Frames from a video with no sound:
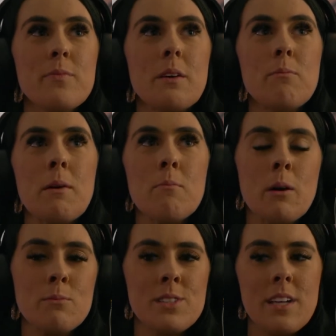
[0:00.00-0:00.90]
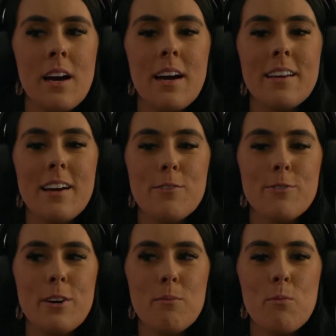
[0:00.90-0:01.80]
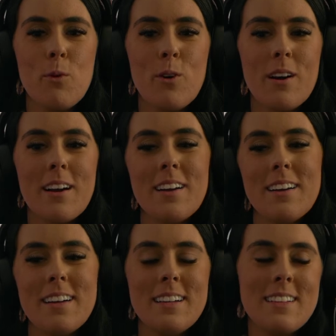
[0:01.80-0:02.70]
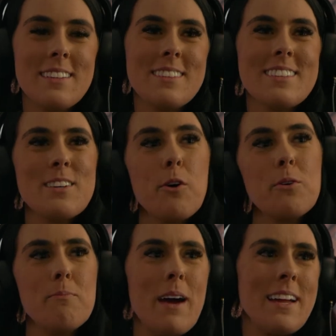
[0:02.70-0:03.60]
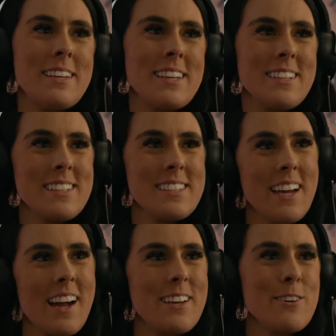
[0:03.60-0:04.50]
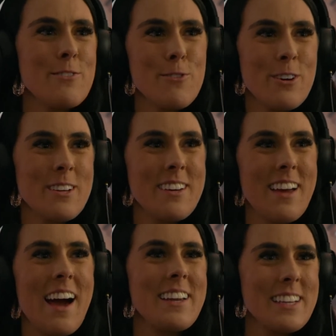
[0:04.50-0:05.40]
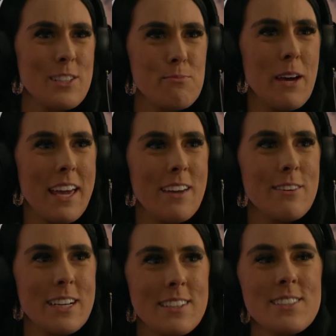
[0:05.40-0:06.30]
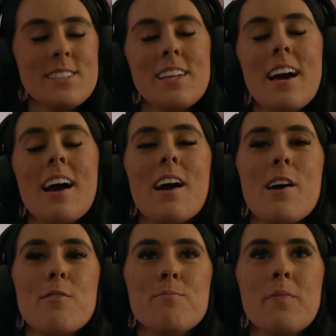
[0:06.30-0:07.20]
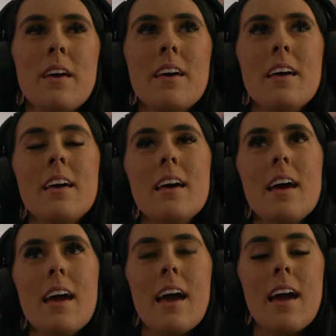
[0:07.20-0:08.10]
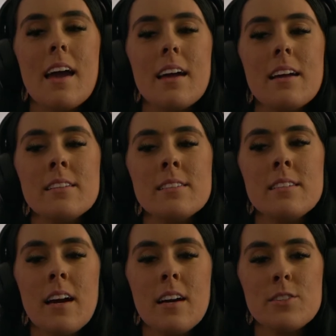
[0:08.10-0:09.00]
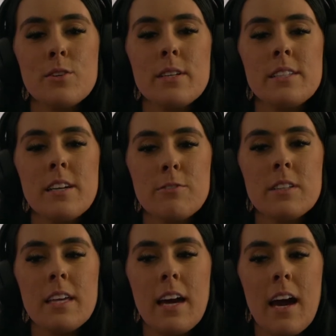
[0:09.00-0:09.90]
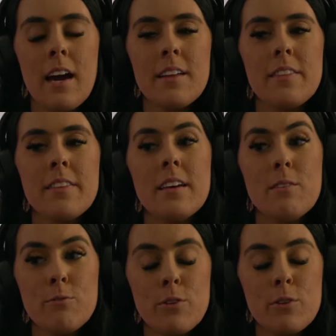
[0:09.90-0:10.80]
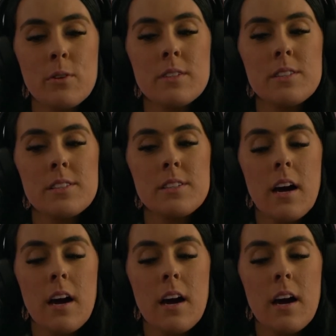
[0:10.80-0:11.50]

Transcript: My mom's side, I feel more codependent kind of addict behaviors. So I definitely had the influence